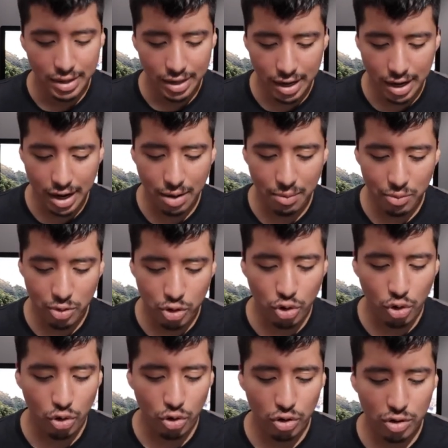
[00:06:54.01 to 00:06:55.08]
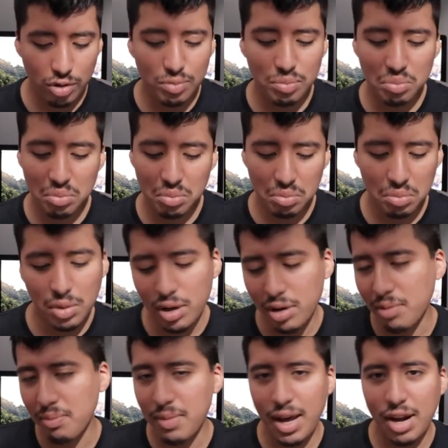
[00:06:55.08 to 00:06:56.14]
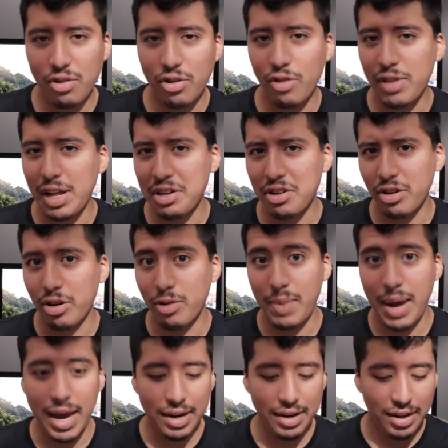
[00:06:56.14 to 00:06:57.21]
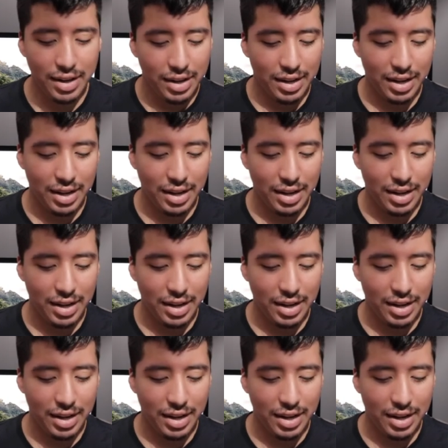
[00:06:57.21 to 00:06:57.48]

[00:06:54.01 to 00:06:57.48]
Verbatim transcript: Um, so you know, I don't know if that's good or bad.